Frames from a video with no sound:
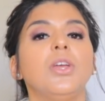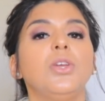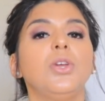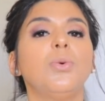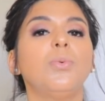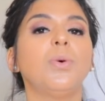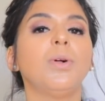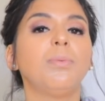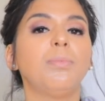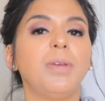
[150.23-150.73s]
you
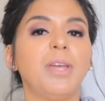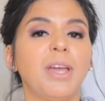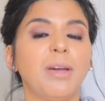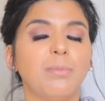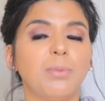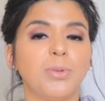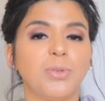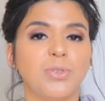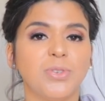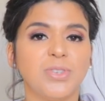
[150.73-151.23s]
will be
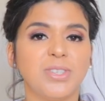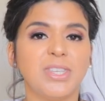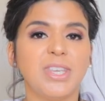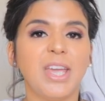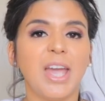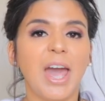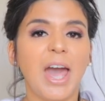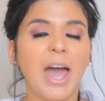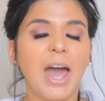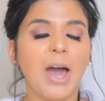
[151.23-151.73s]
able to
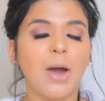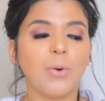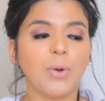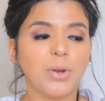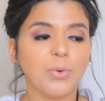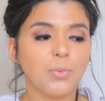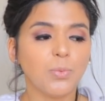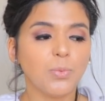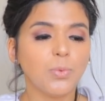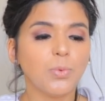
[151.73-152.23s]
see how
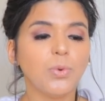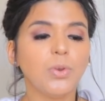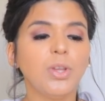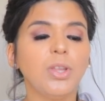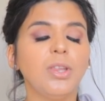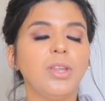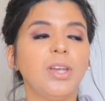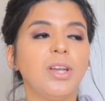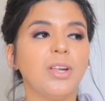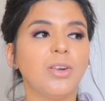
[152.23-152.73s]
it
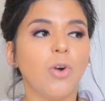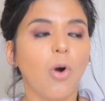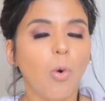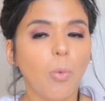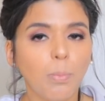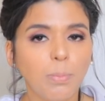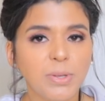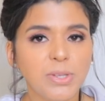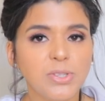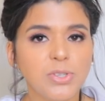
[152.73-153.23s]
really
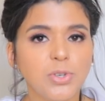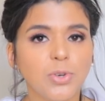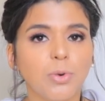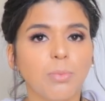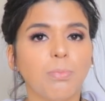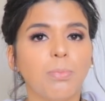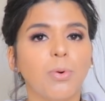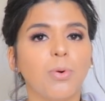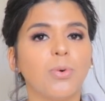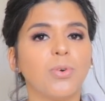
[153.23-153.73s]
opens your
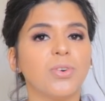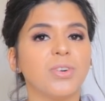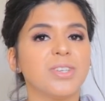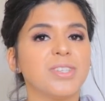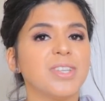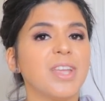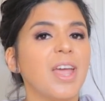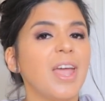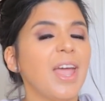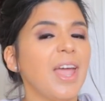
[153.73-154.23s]
pores